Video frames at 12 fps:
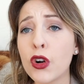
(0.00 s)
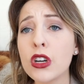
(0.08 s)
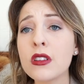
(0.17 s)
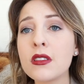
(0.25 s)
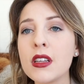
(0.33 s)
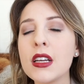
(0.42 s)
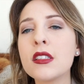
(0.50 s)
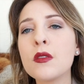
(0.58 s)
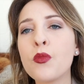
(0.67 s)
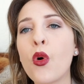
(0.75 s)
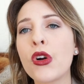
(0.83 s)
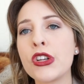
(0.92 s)
First, it's
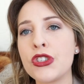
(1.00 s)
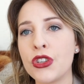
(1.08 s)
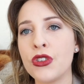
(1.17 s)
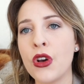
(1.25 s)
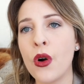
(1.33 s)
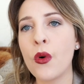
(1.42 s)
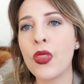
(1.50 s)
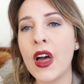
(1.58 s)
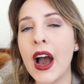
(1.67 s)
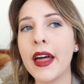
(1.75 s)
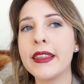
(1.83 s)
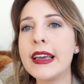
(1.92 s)
important to note
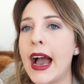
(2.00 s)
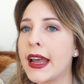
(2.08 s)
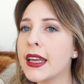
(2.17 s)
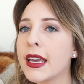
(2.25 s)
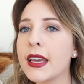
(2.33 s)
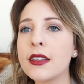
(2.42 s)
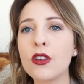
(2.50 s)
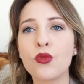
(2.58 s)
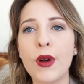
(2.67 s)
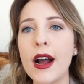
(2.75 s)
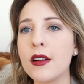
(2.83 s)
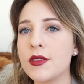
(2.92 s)
that the etiquette
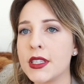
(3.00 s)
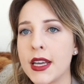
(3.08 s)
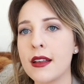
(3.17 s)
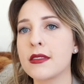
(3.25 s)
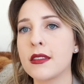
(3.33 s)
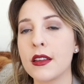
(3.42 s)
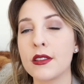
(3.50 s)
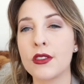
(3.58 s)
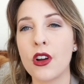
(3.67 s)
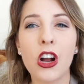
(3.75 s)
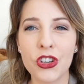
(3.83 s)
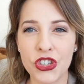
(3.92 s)
around guest lists
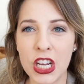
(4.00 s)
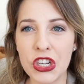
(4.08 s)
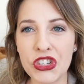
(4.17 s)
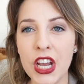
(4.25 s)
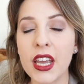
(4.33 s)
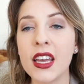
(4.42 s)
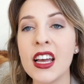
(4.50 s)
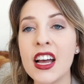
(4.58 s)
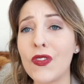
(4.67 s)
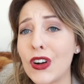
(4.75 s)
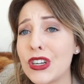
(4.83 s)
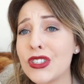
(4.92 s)
are changing.
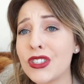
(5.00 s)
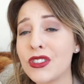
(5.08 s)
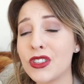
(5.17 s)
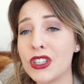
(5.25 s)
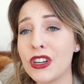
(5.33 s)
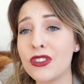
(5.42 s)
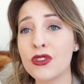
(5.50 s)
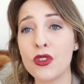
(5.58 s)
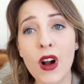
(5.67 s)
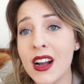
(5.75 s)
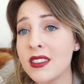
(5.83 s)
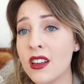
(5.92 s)
First, there's
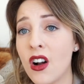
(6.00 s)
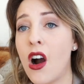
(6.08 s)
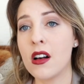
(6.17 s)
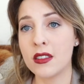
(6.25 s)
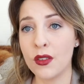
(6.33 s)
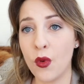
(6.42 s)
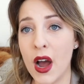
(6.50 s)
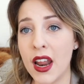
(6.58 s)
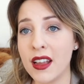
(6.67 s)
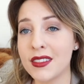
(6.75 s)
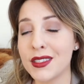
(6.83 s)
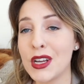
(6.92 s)
rising costs of
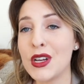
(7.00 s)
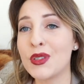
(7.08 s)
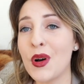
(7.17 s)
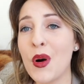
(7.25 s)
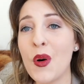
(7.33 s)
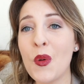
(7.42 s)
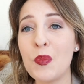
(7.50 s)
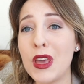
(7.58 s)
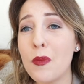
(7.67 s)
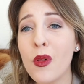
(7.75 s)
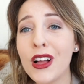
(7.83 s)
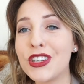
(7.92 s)
weddings, so
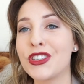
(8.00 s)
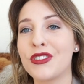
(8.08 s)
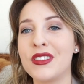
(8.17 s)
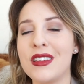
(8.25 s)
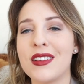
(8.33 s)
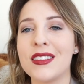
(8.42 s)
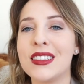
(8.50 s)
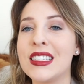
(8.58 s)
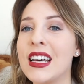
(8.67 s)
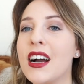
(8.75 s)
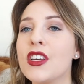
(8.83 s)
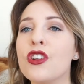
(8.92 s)
people understand
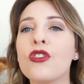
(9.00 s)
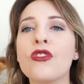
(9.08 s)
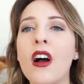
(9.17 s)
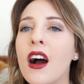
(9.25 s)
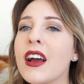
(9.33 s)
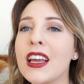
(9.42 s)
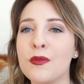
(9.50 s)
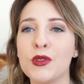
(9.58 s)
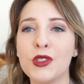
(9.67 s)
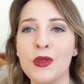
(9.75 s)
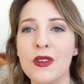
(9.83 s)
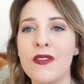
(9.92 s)
that you're not
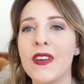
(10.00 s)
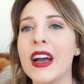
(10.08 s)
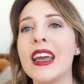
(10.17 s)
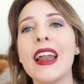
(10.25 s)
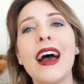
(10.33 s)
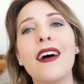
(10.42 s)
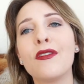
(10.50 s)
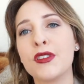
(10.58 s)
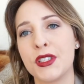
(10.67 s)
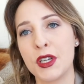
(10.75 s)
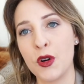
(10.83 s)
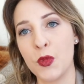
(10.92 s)
able to invite
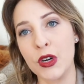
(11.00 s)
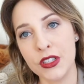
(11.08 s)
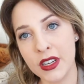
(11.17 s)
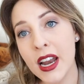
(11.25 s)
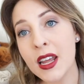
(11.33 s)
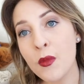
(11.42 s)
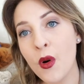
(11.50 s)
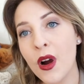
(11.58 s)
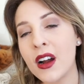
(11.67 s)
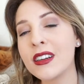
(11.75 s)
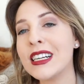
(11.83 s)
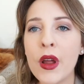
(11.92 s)
every single person
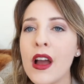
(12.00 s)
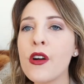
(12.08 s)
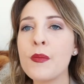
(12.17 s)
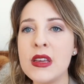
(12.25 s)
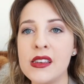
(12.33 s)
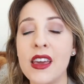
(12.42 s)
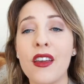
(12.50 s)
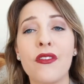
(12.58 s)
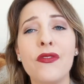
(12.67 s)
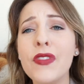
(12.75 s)
anymore. We are making